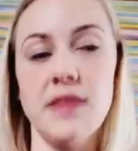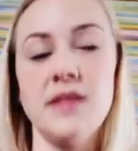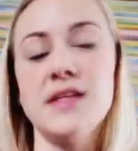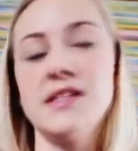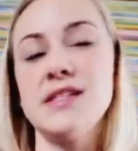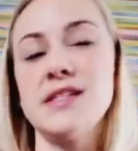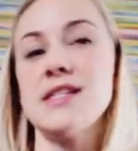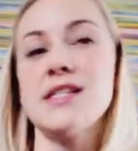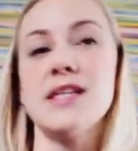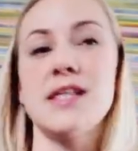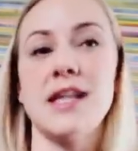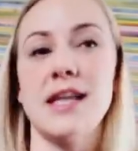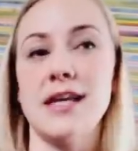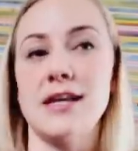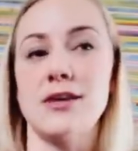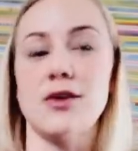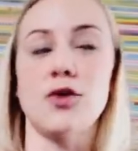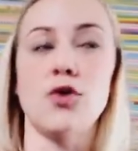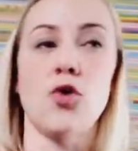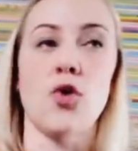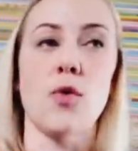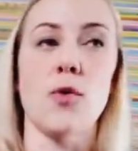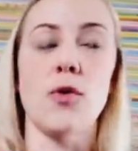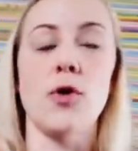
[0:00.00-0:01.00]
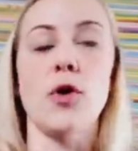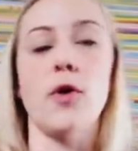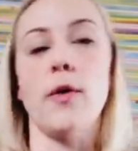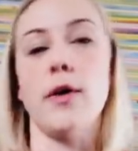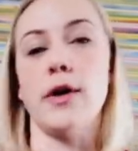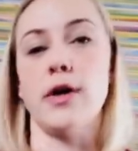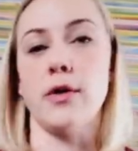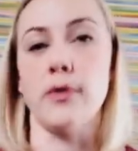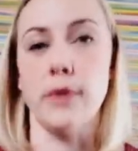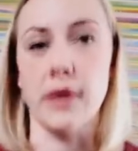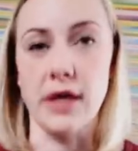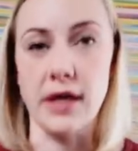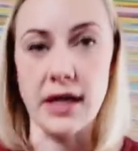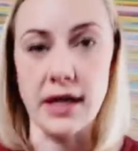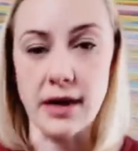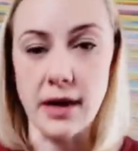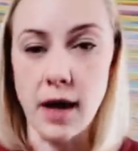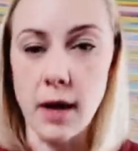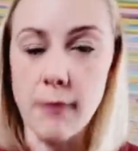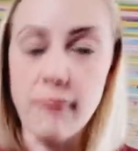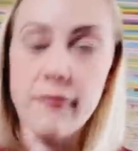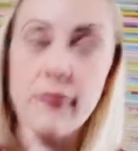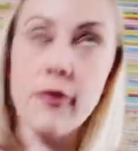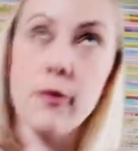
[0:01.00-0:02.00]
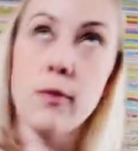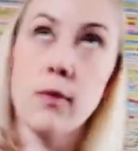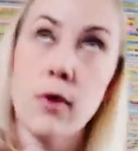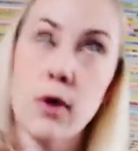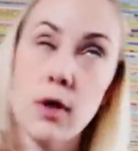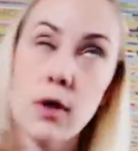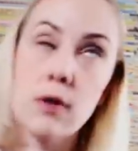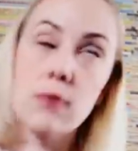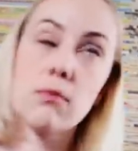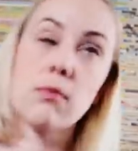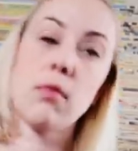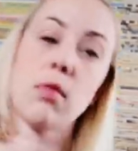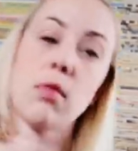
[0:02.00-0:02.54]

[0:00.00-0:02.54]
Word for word: And this isn't like the normal, oh, I don't want to get up for work.